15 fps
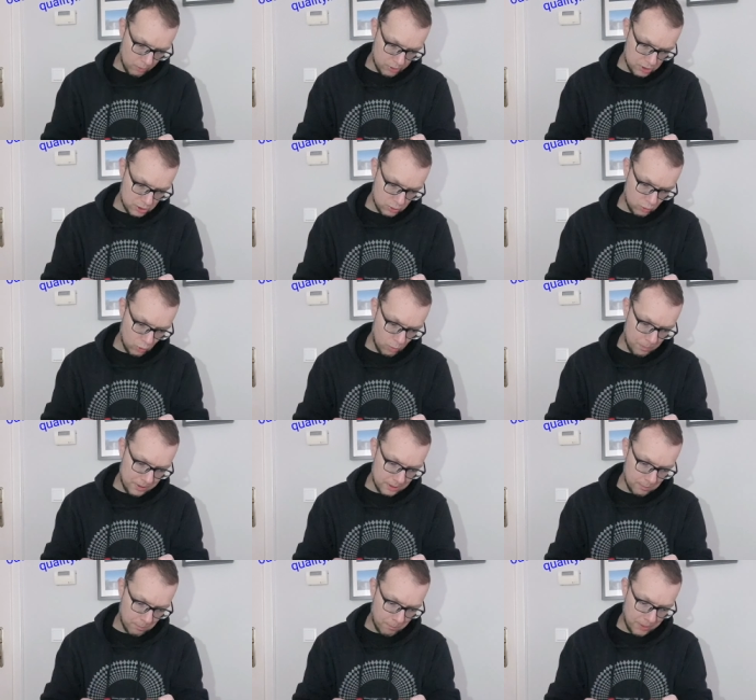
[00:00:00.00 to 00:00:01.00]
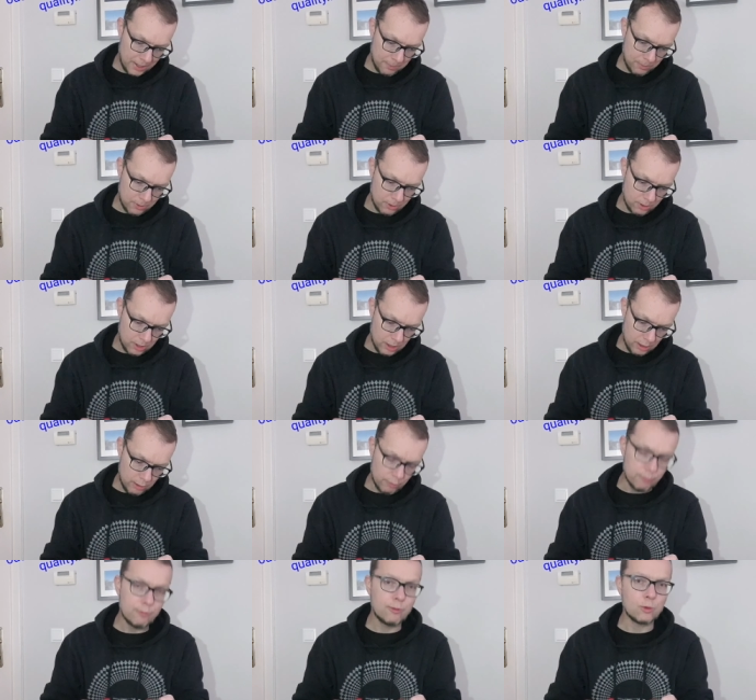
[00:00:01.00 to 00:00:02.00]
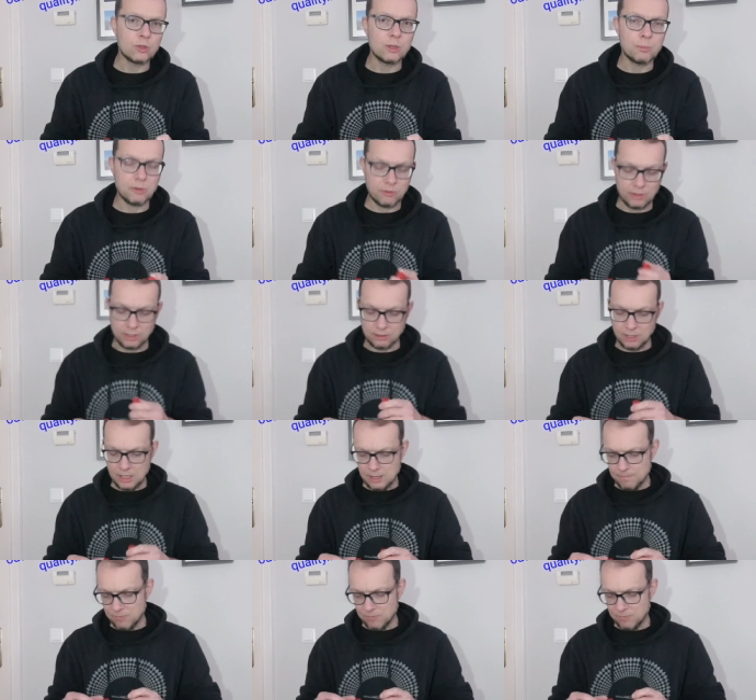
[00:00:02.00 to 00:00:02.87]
with scorpion pepper 40%.